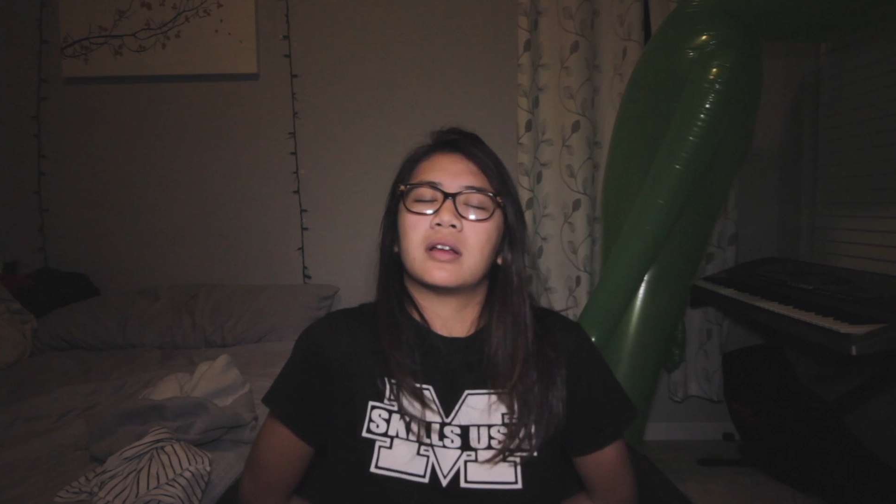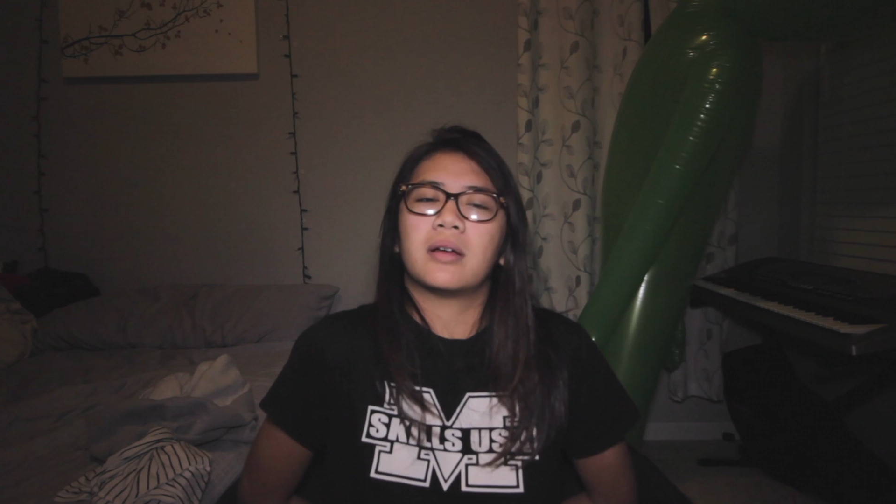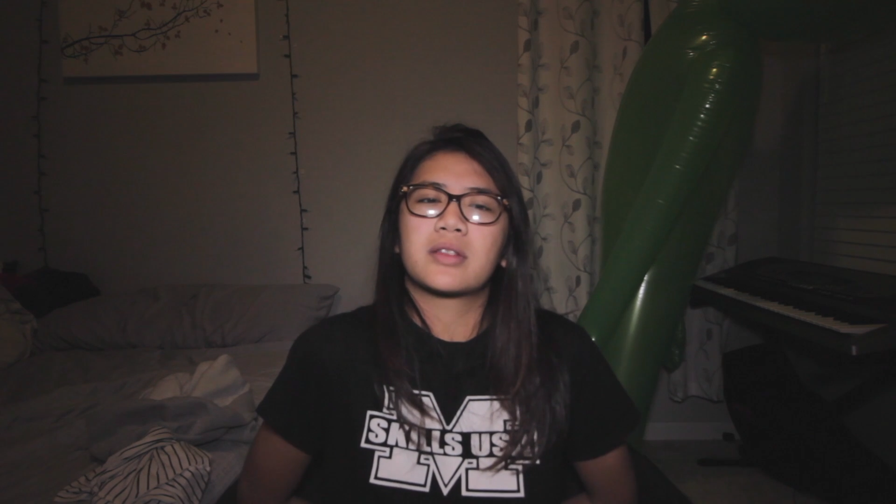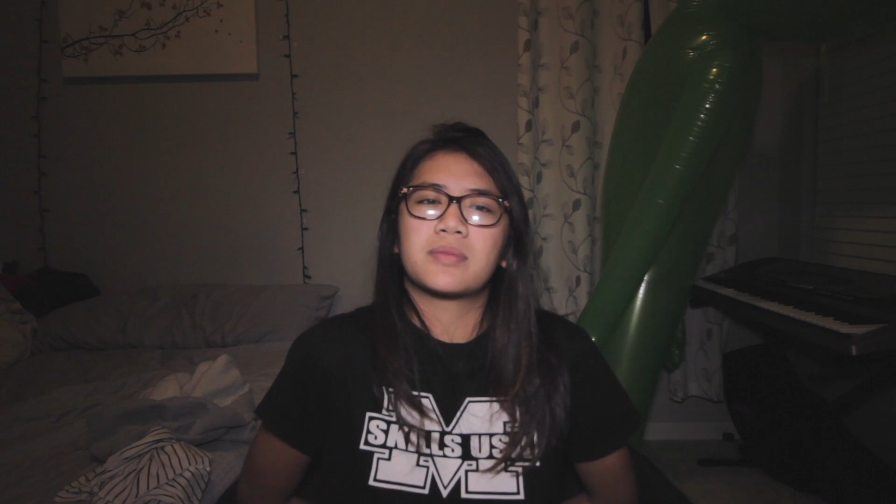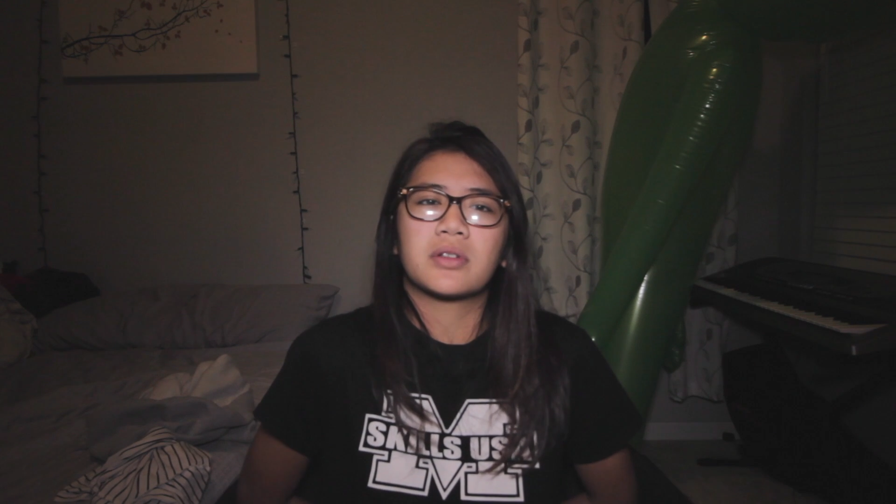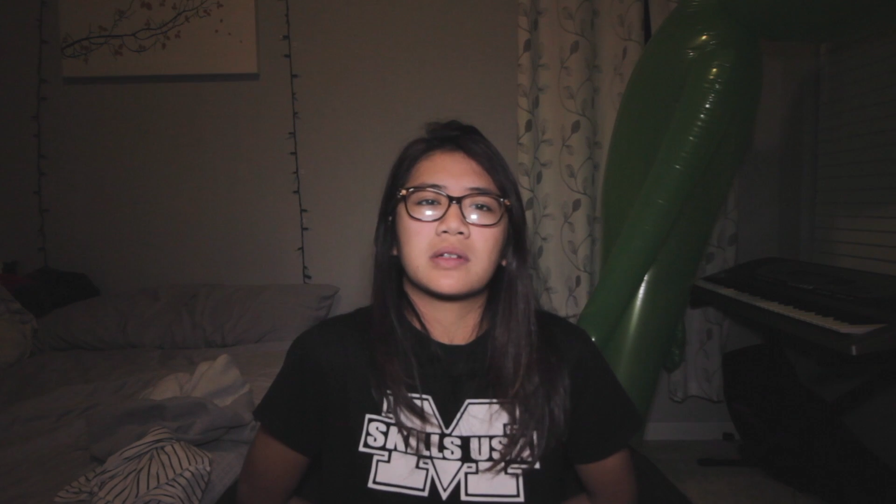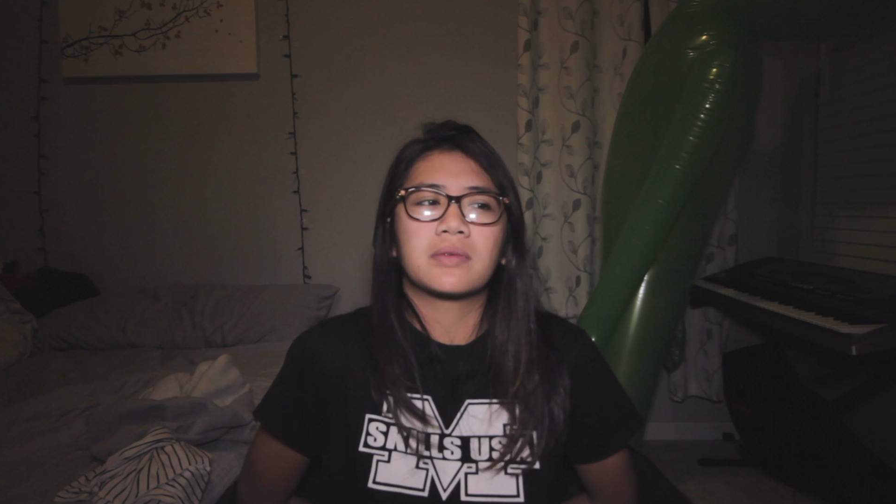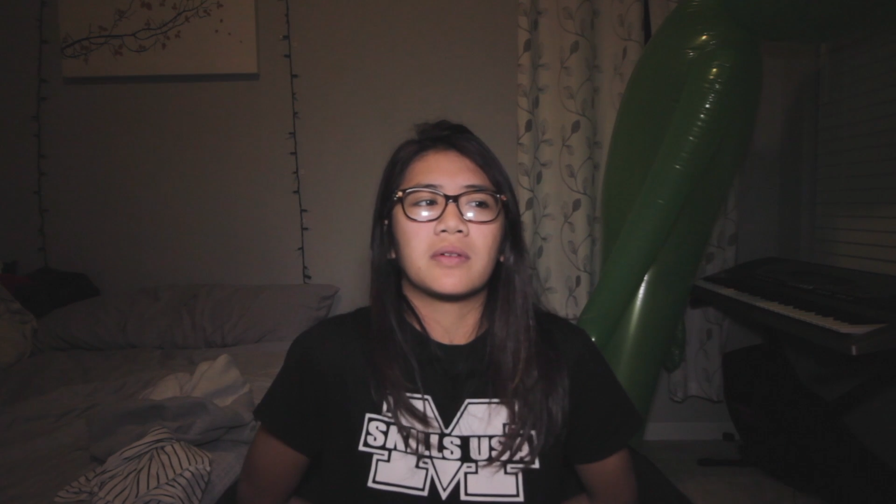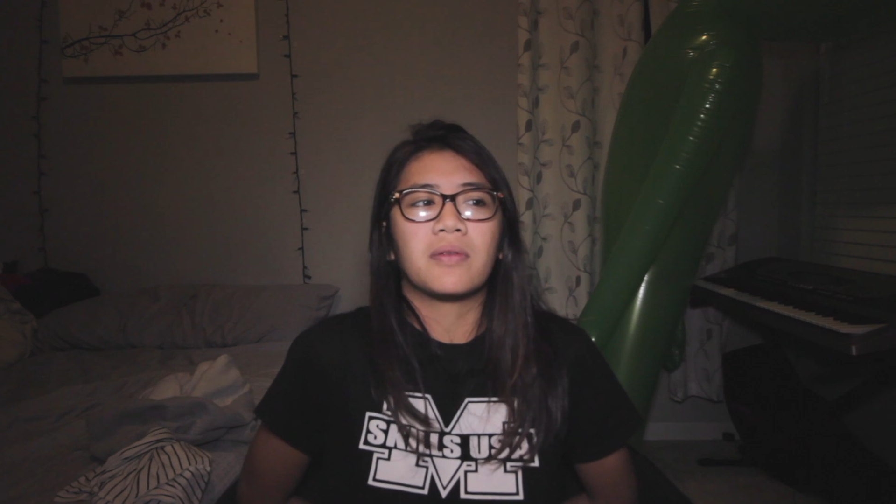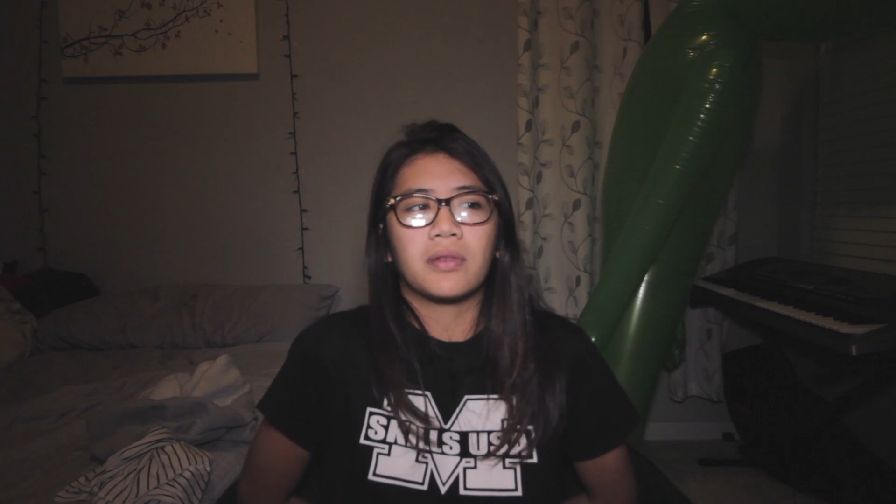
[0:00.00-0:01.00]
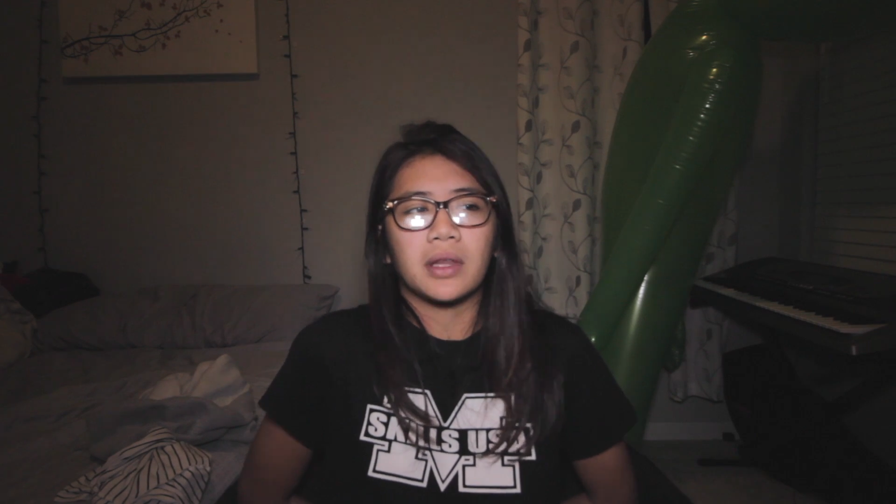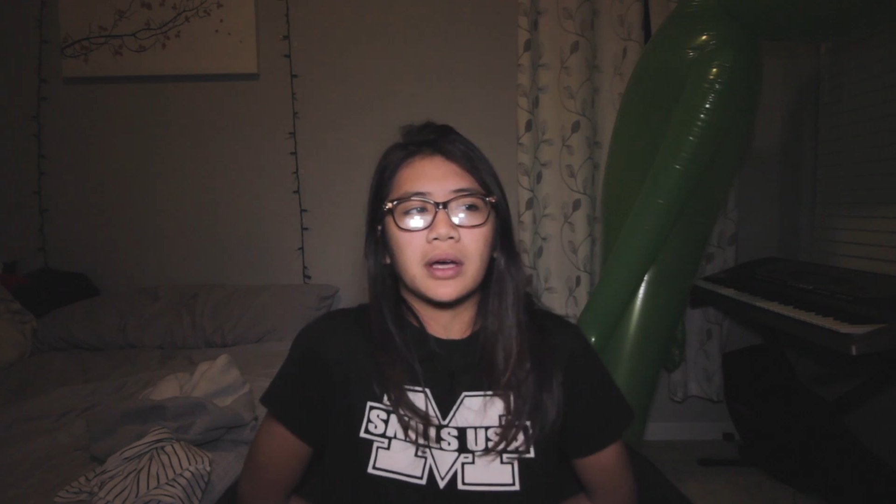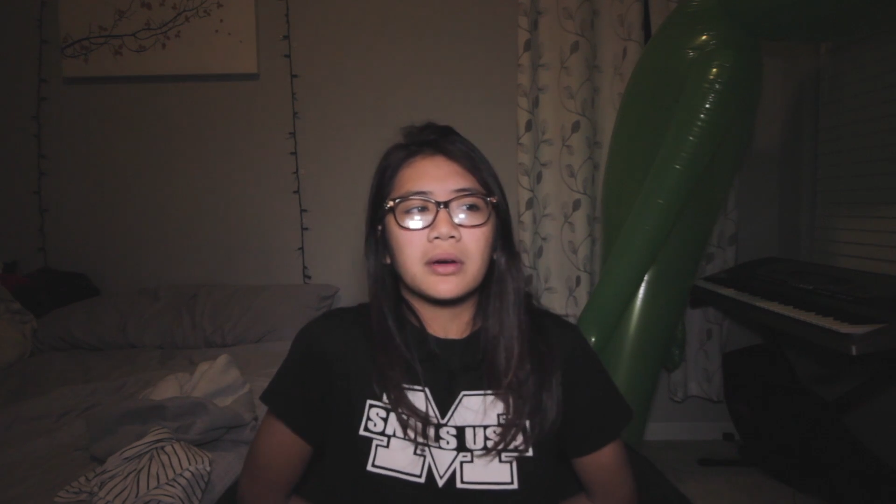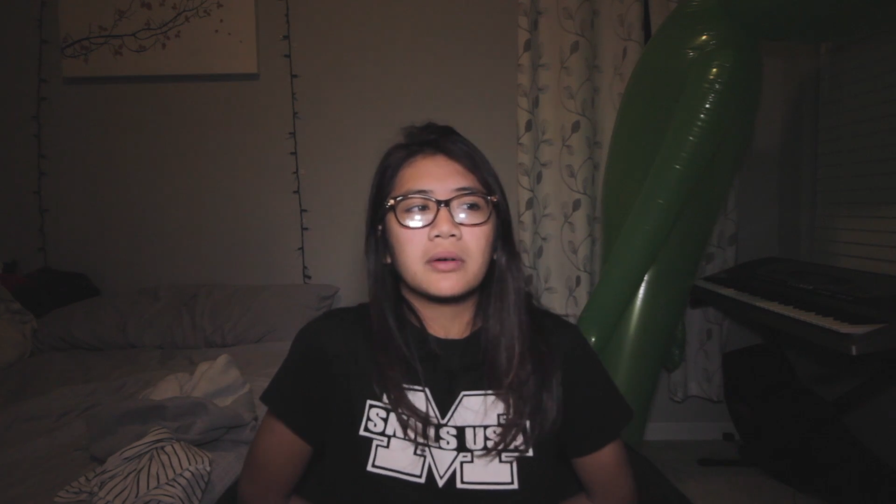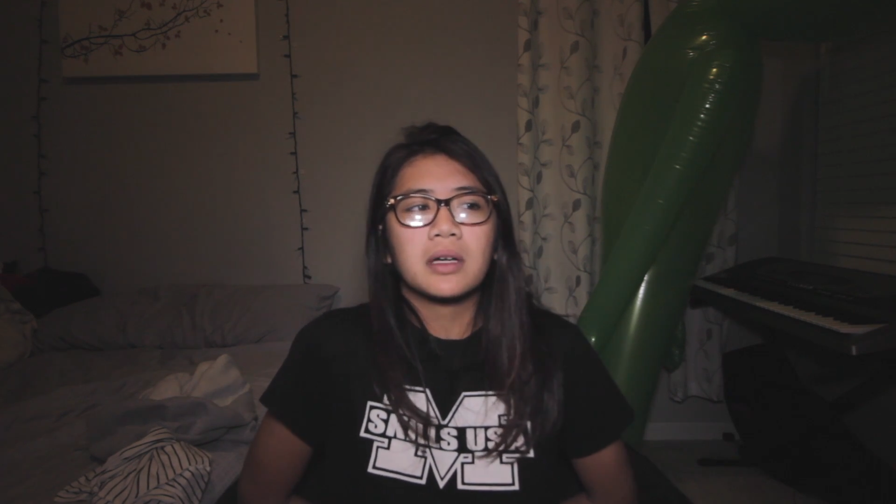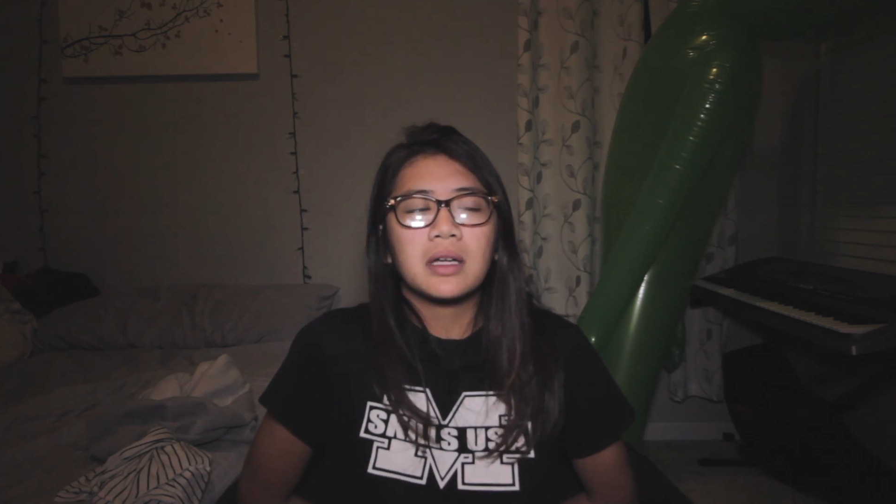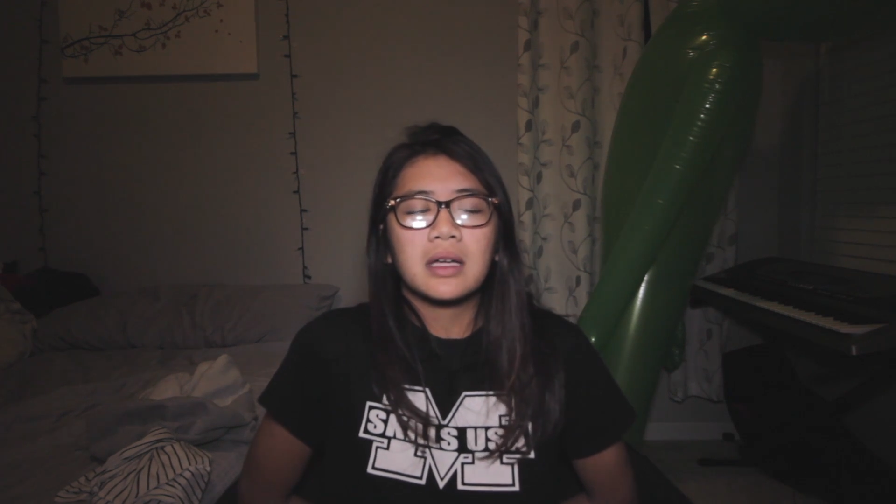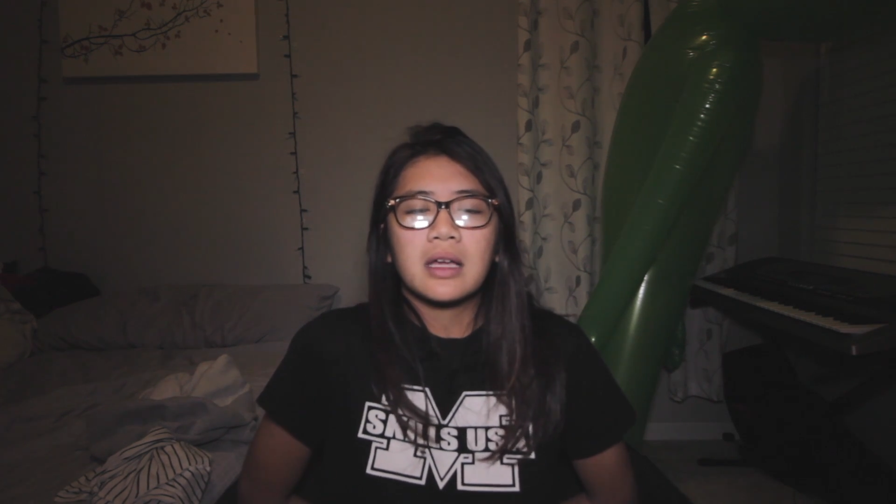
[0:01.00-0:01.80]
as much of a flow